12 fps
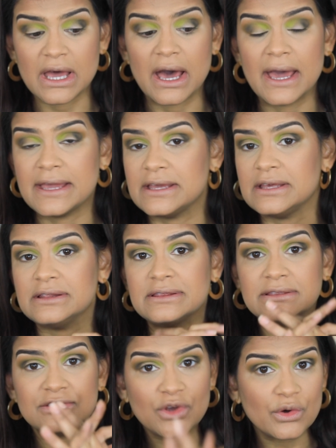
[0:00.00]
I
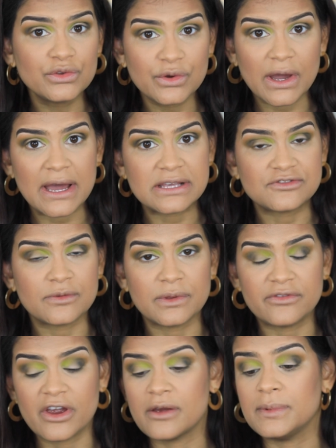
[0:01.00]
told you guys from
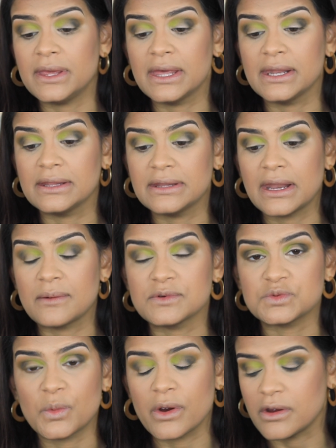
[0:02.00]
the very beginning that I
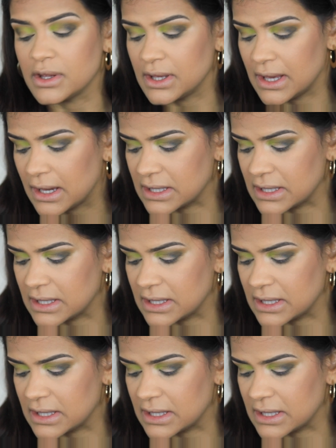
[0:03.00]
was wearing